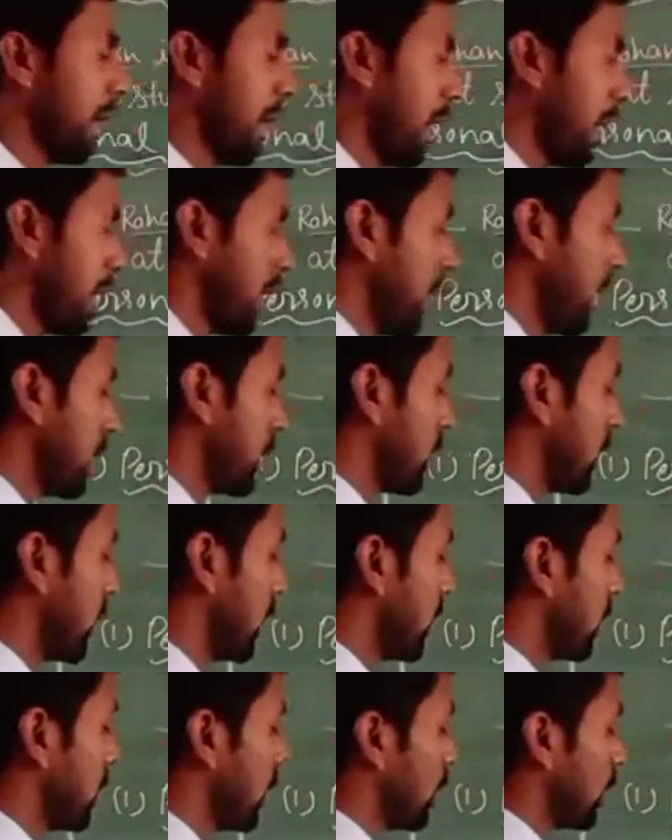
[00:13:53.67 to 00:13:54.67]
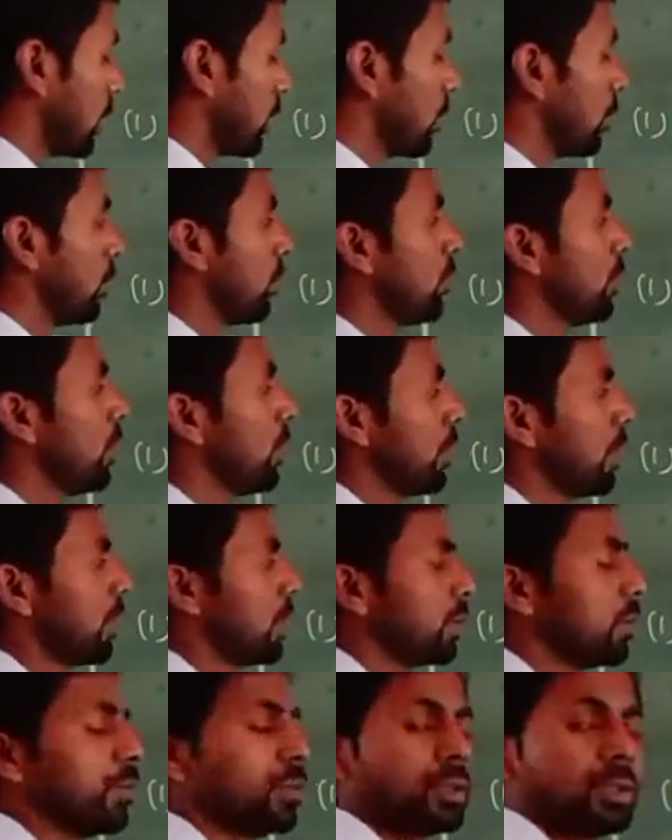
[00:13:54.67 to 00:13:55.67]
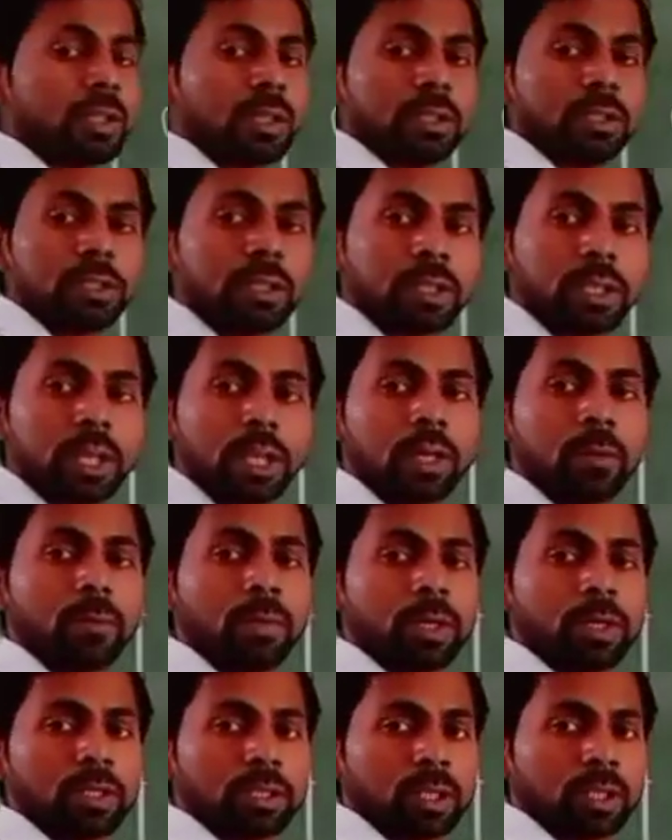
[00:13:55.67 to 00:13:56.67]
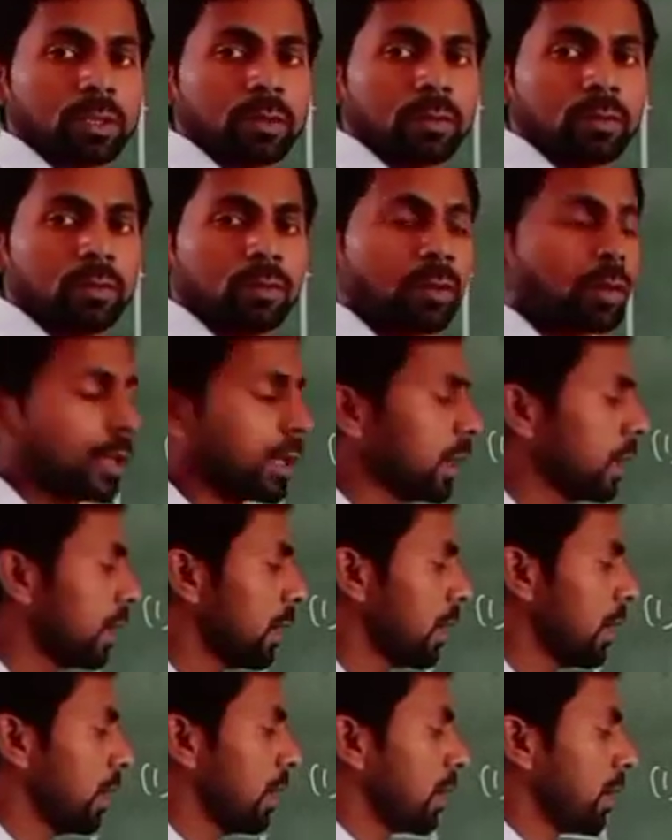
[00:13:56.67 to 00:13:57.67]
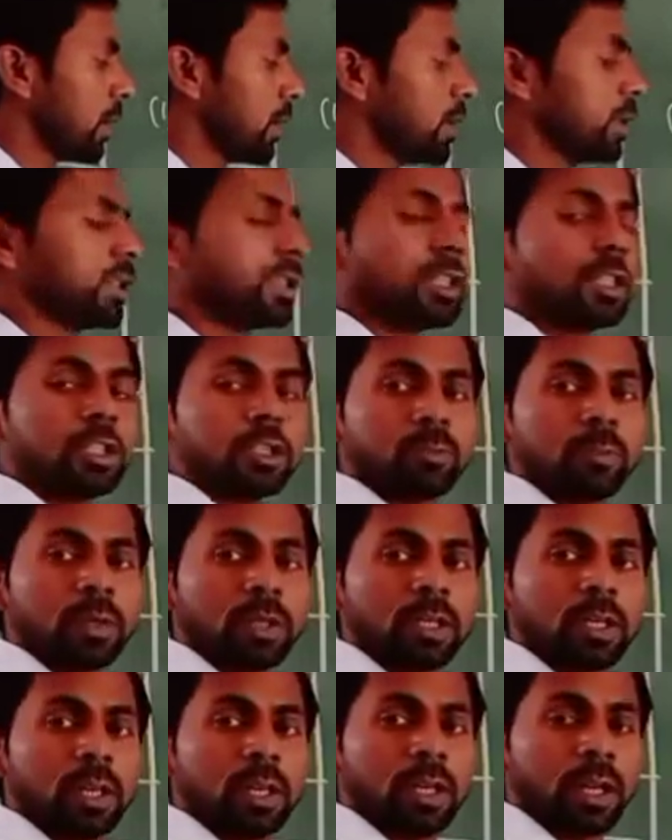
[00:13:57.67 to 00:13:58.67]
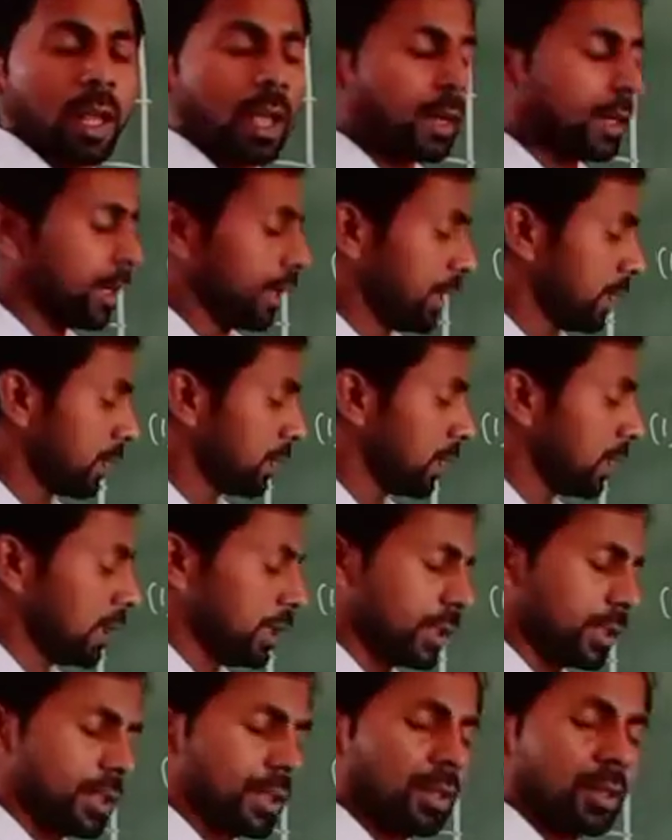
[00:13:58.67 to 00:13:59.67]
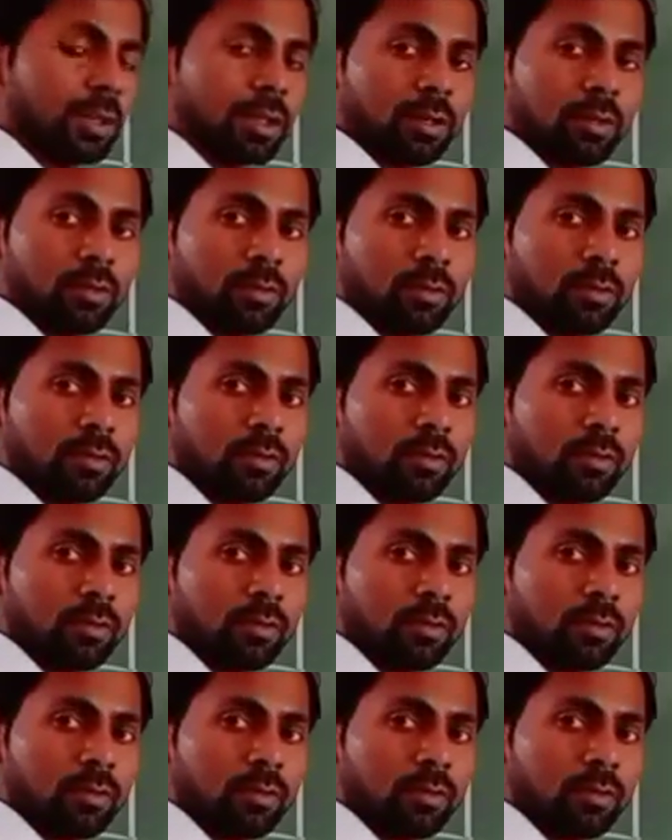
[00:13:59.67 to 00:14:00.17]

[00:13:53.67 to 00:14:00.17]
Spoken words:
And next is you. You is the second person. Okay, it is the speaker and it is the listener.